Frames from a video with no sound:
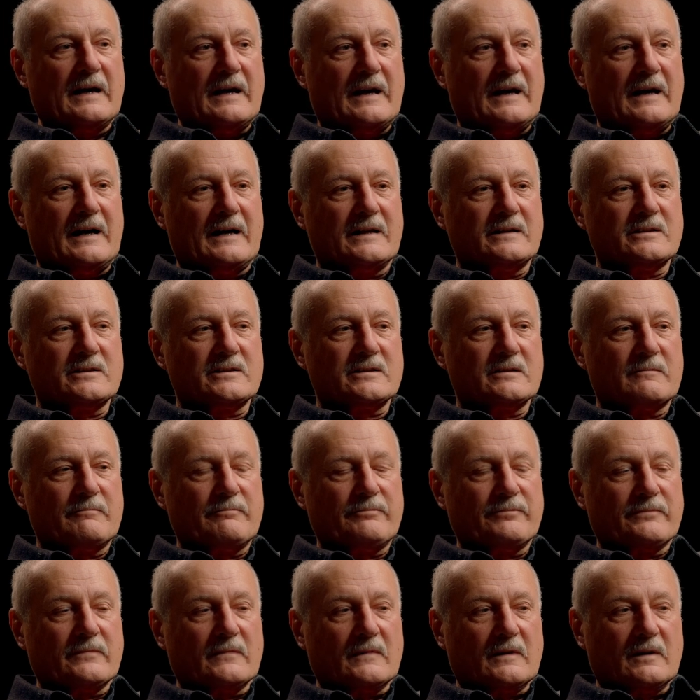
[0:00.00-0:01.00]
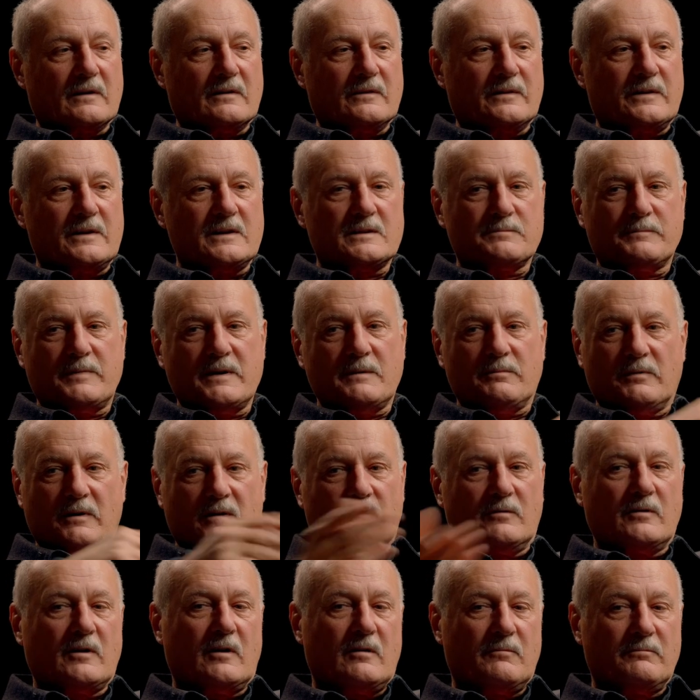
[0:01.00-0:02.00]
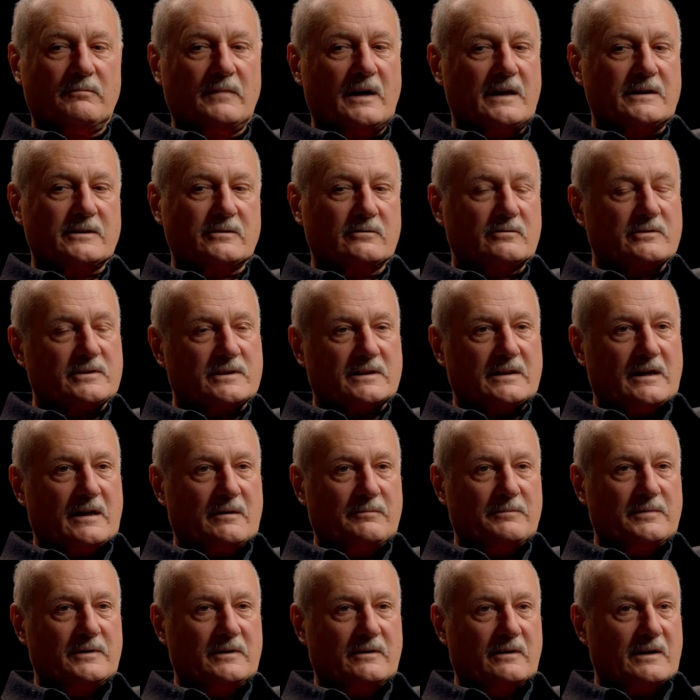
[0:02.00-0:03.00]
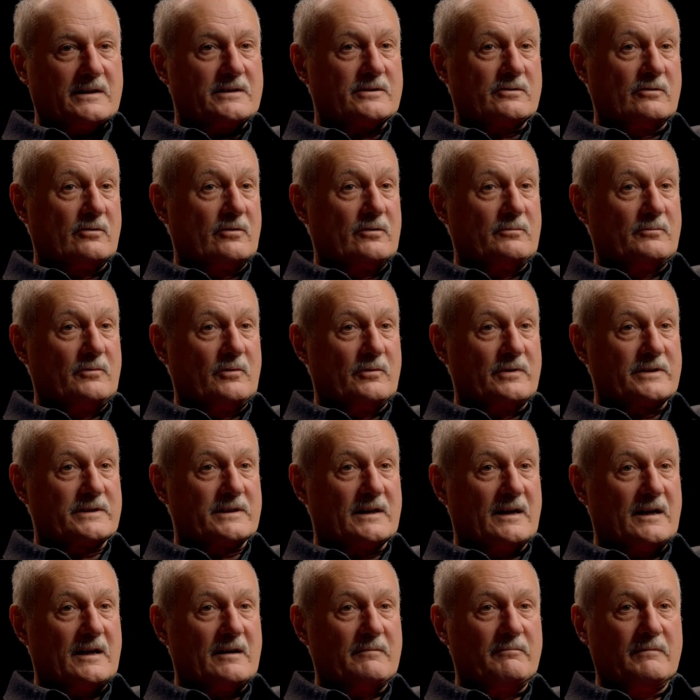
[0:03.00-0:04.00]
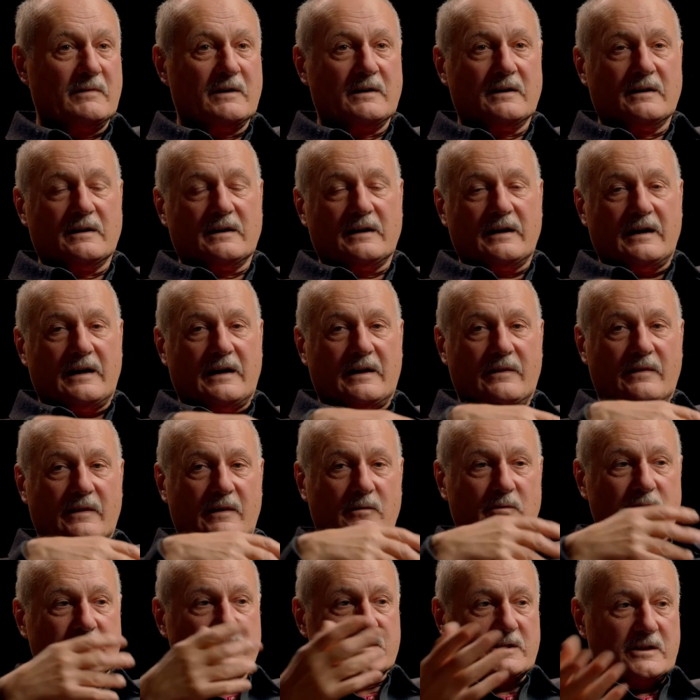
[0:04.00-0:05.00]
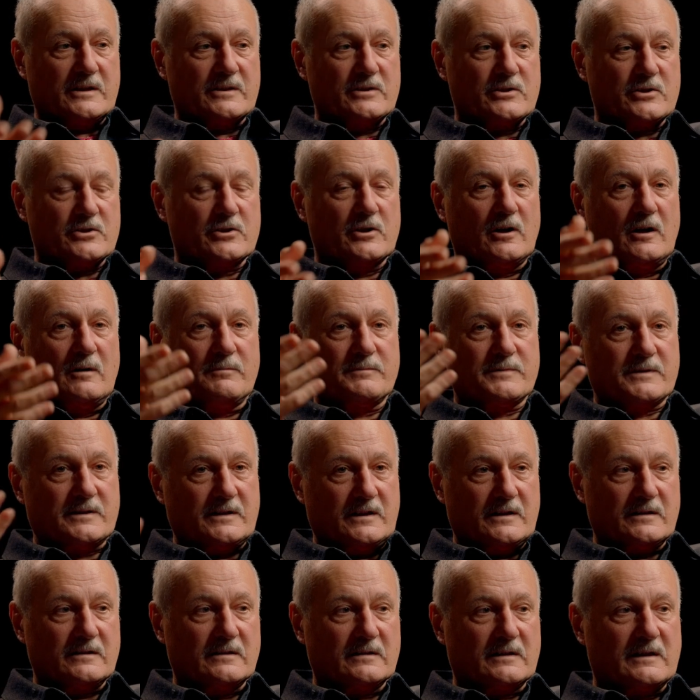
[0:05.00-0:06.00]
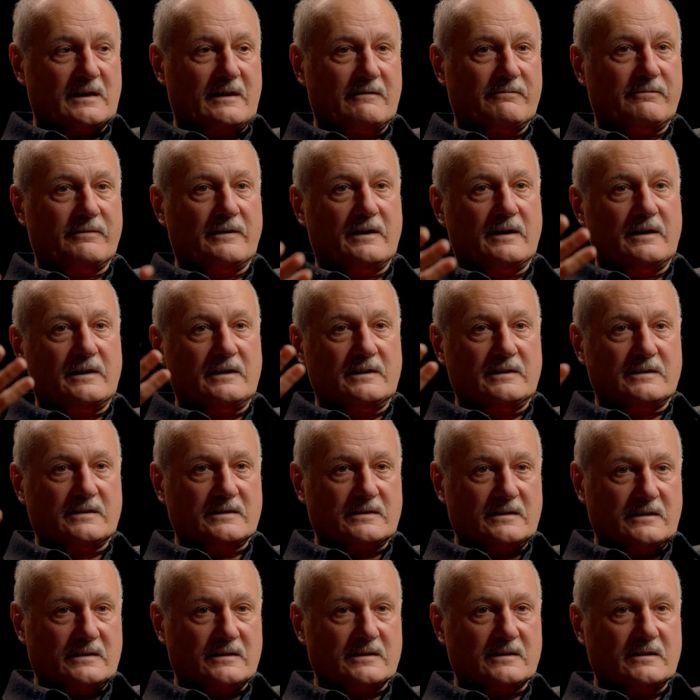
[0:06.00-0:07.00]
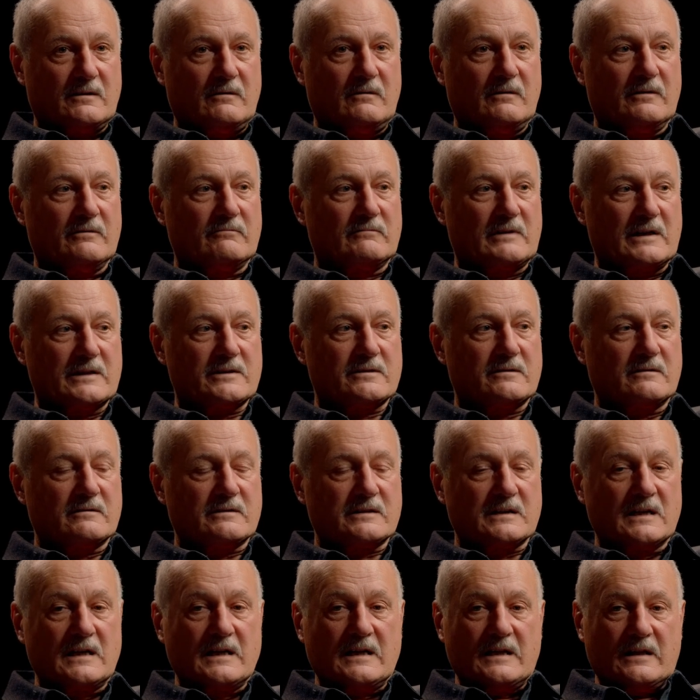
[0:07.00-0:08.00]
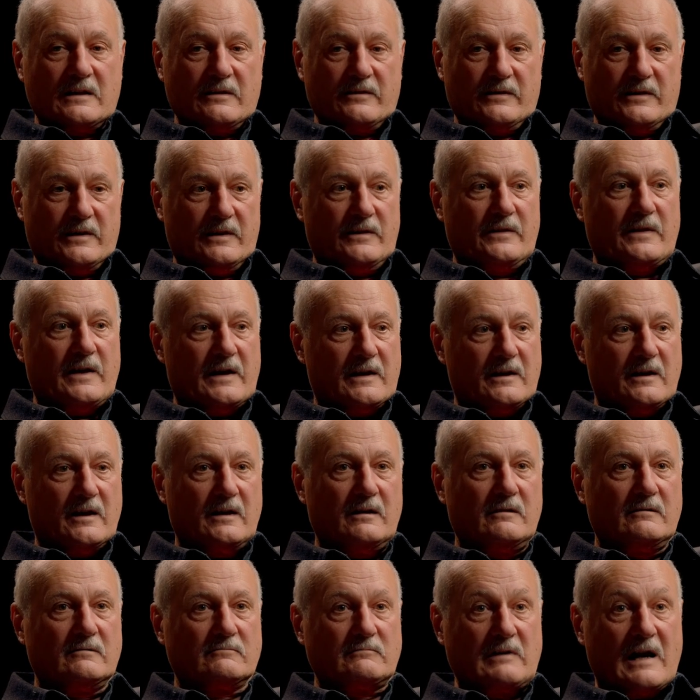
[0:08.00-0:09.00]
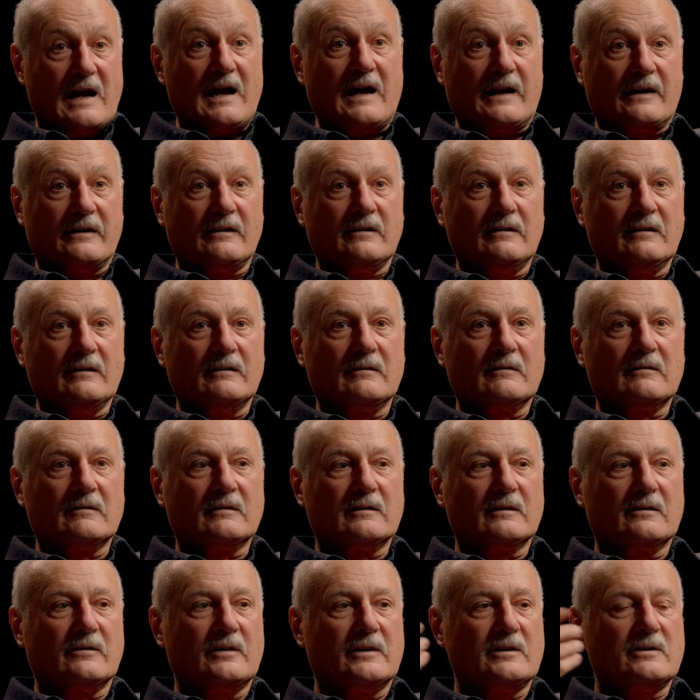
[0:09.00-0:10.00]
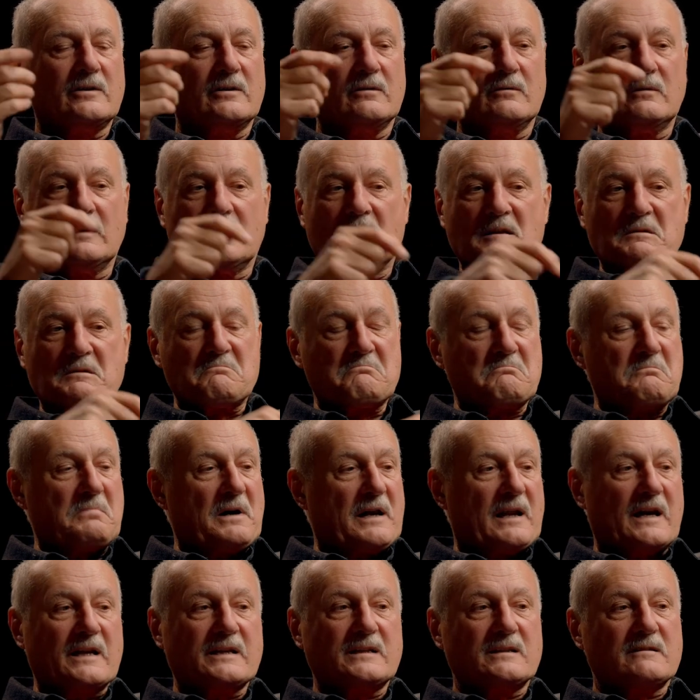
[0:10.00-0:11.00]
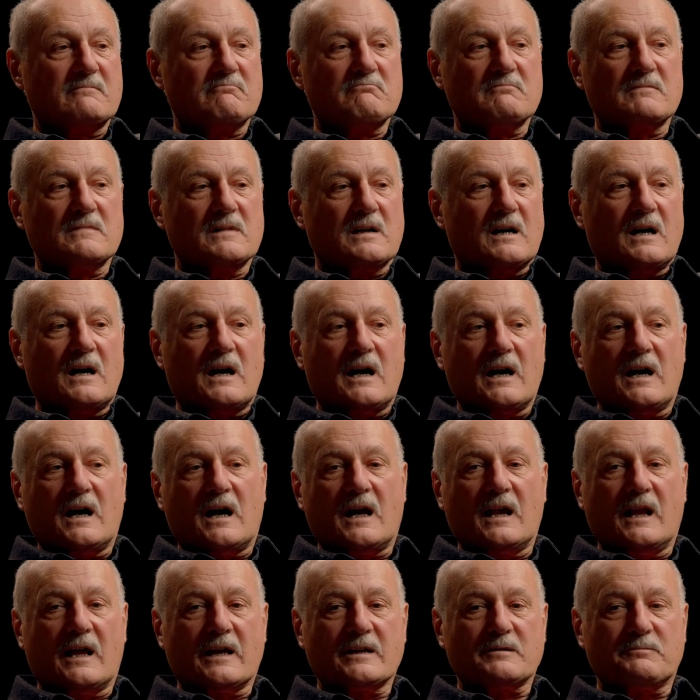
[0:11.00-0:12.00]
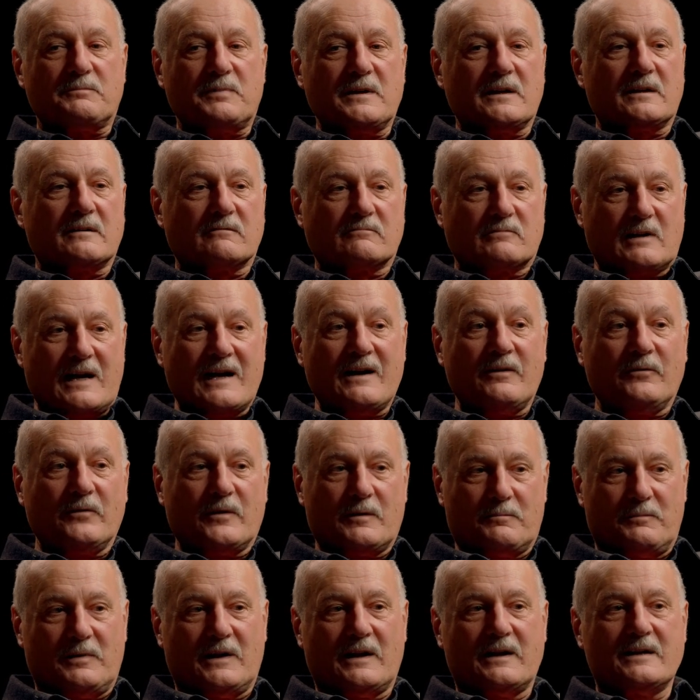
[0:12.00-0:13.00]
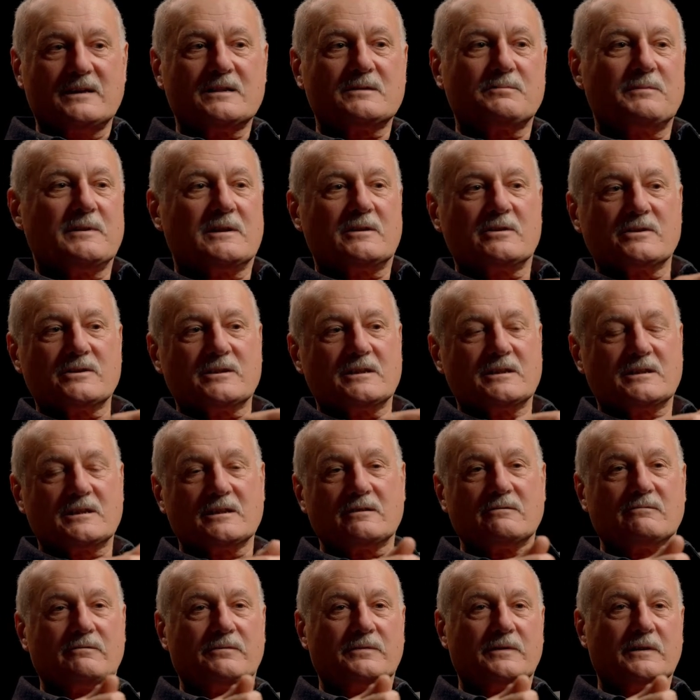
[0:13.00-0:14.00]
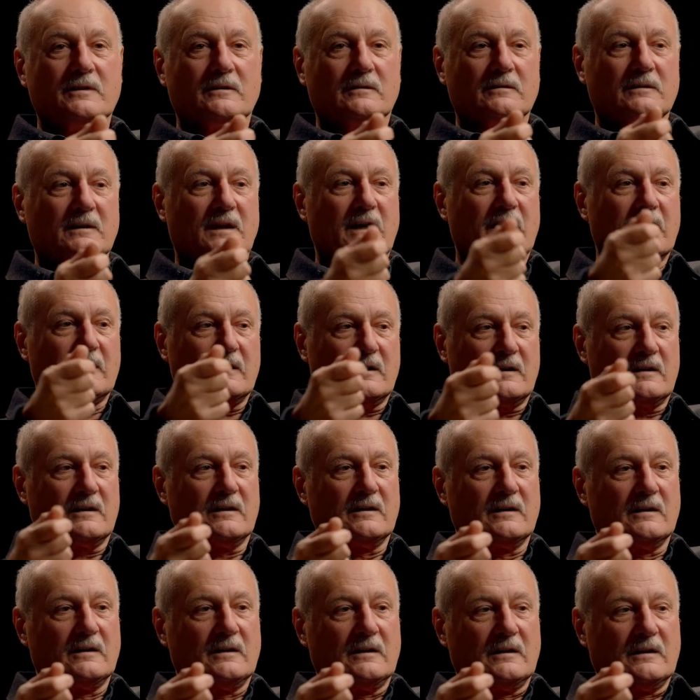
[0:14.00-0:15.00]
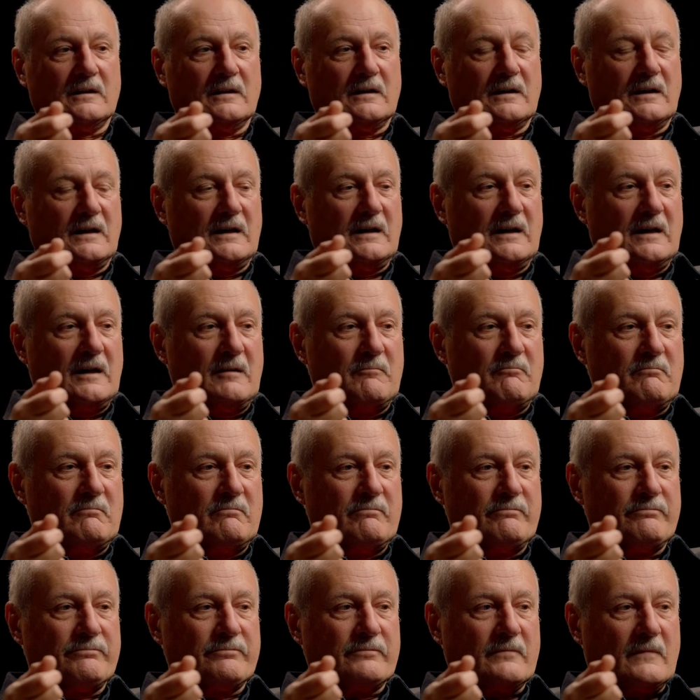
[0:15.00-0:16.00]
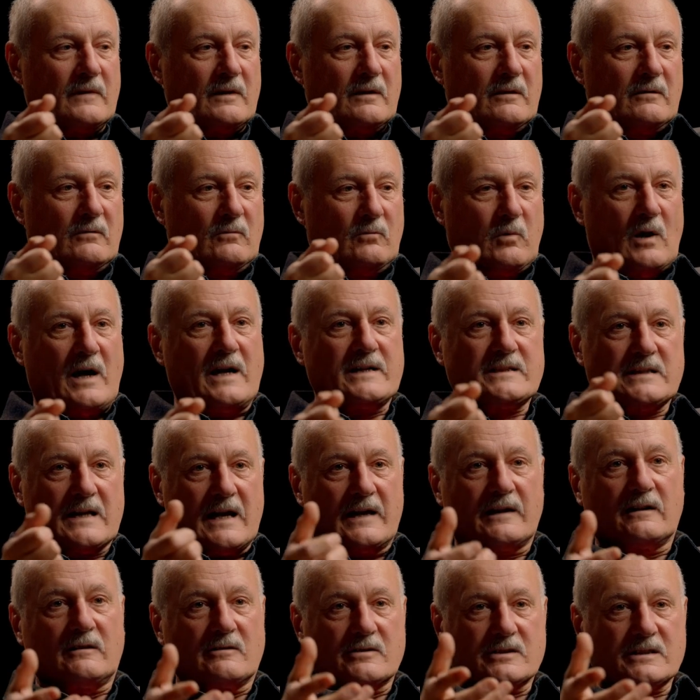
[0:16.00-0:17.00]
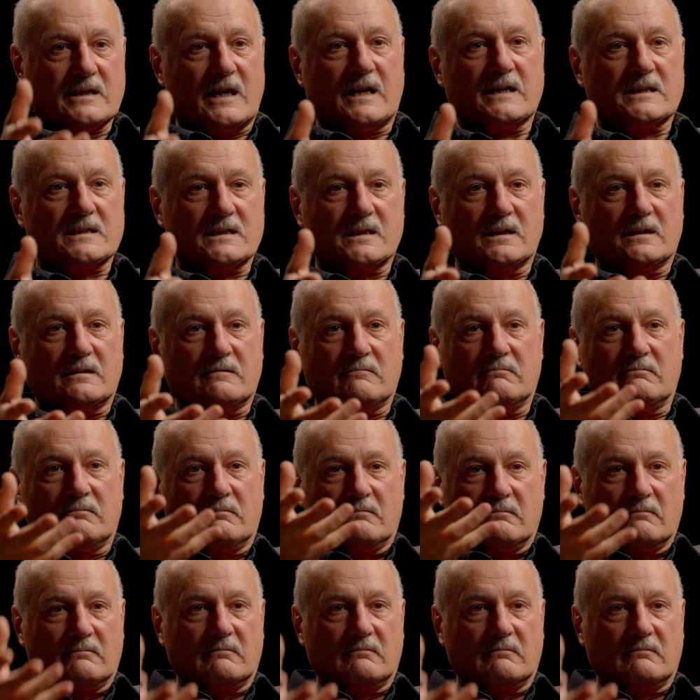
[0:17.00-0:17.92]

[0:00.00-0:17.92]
And these people are on my doorstep. You know, I saw them all the time, and there were certain shops, certain cafes, and so on, restaurants that they ran, that knew. But I, I, I liked being around the place because it didn't feel like um, white Anglo-Saxon